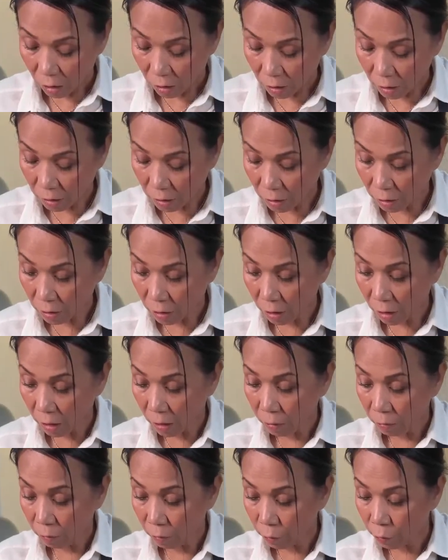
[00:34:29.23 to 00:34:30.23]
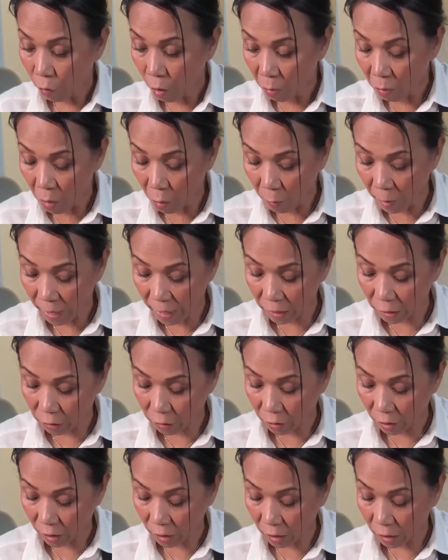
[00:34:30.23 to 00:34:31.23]
This is the formal way
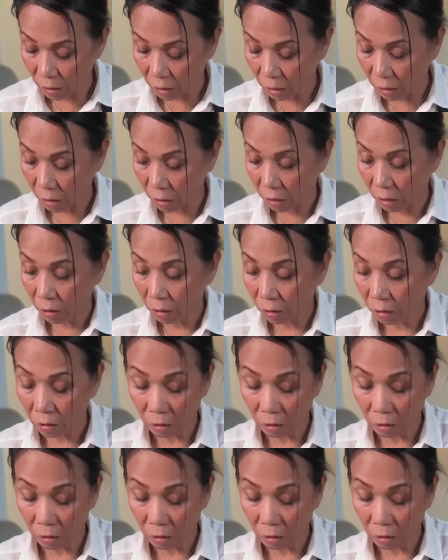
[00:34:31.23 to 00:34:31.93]
to eat the